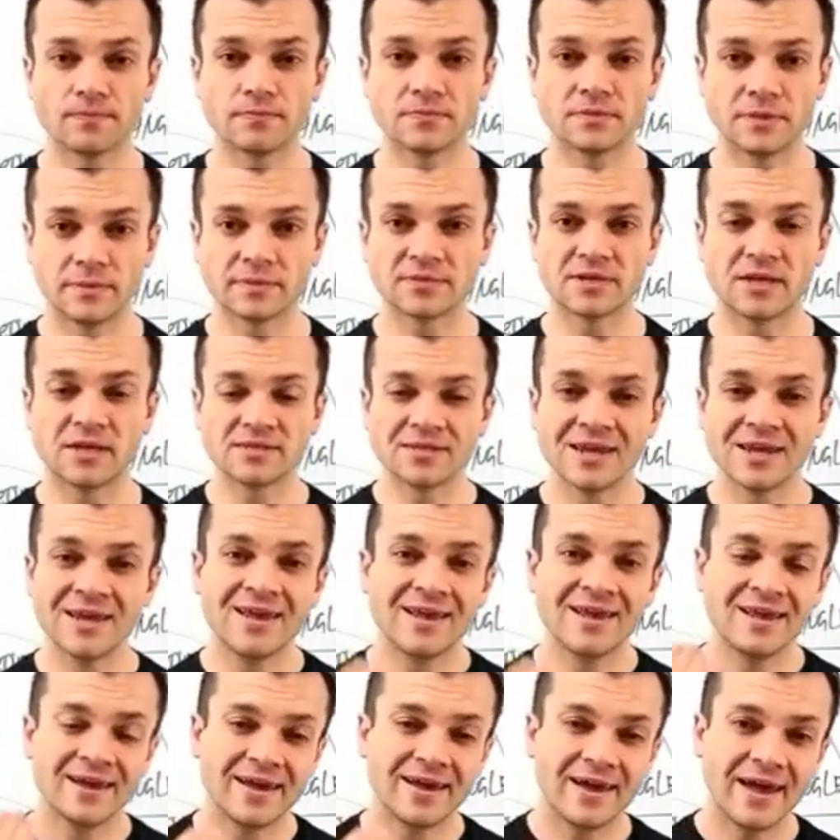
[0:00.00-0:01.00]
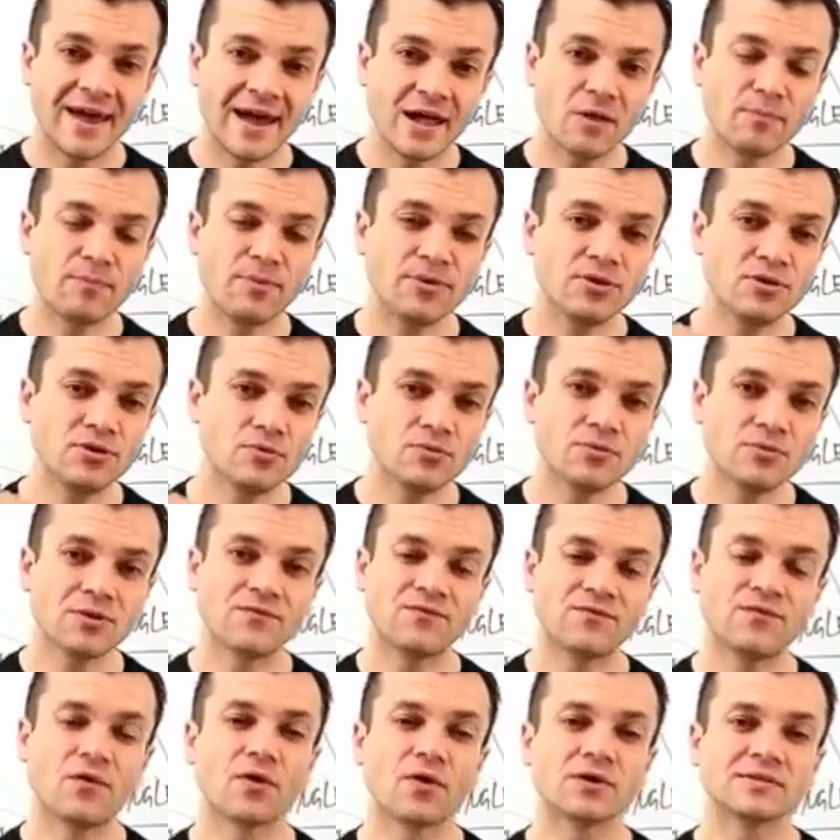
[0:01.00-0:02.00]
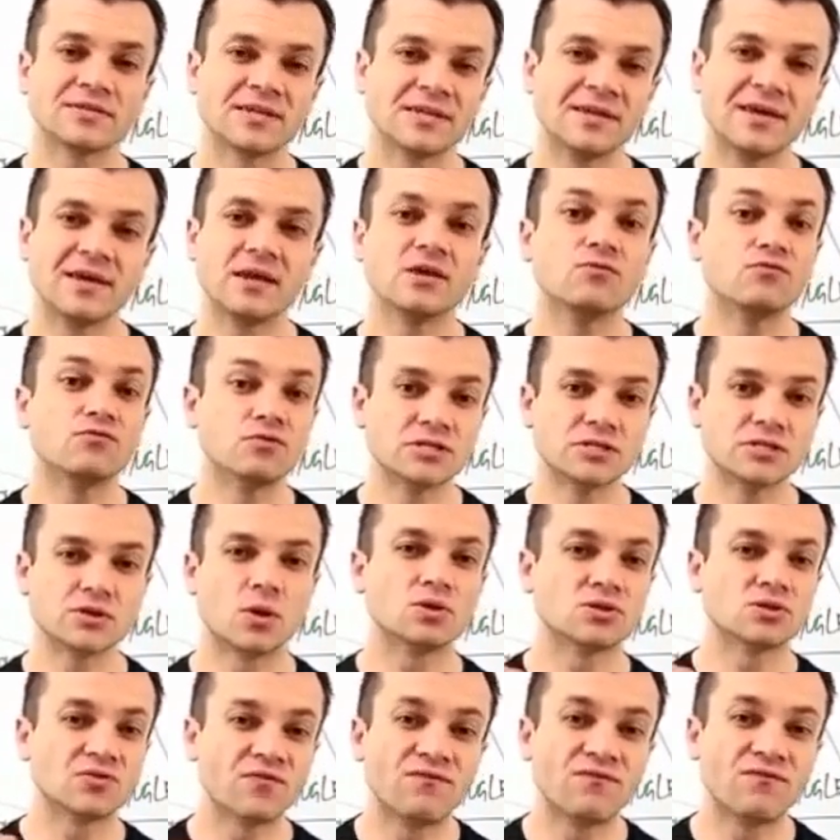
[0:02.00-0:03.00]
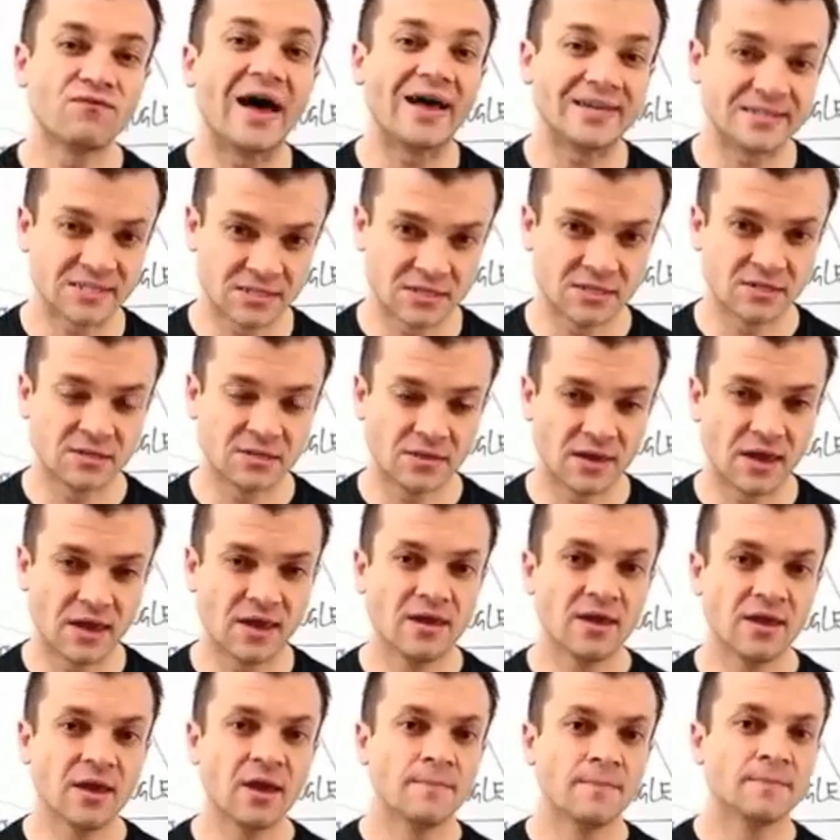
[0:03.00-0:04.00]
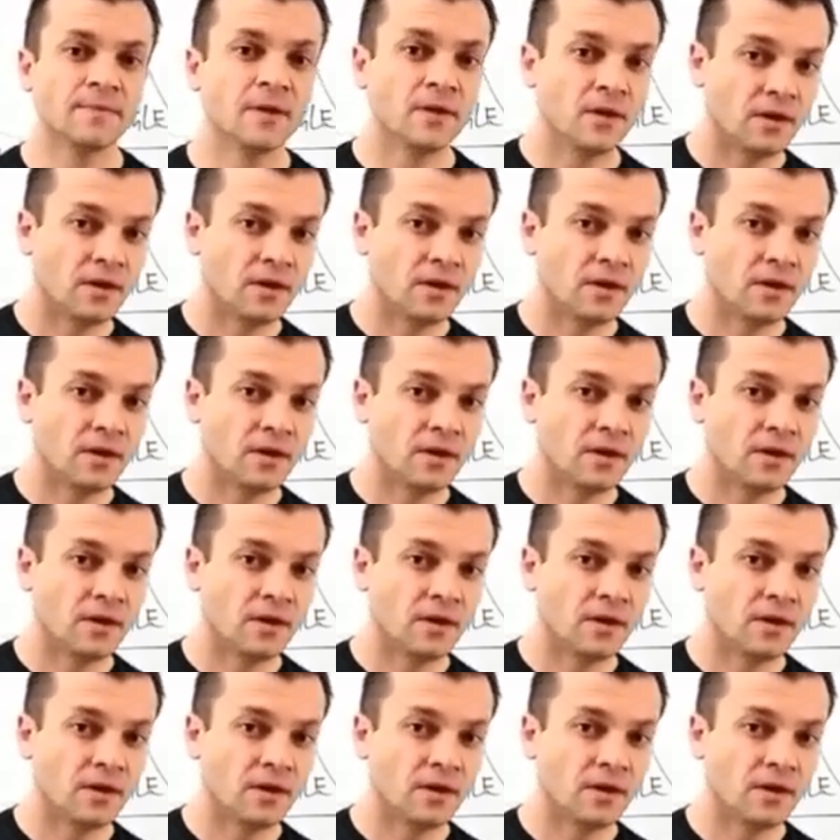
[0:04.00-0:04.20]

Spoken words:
Does that make sense? Helping you focus on getting results fast, okay?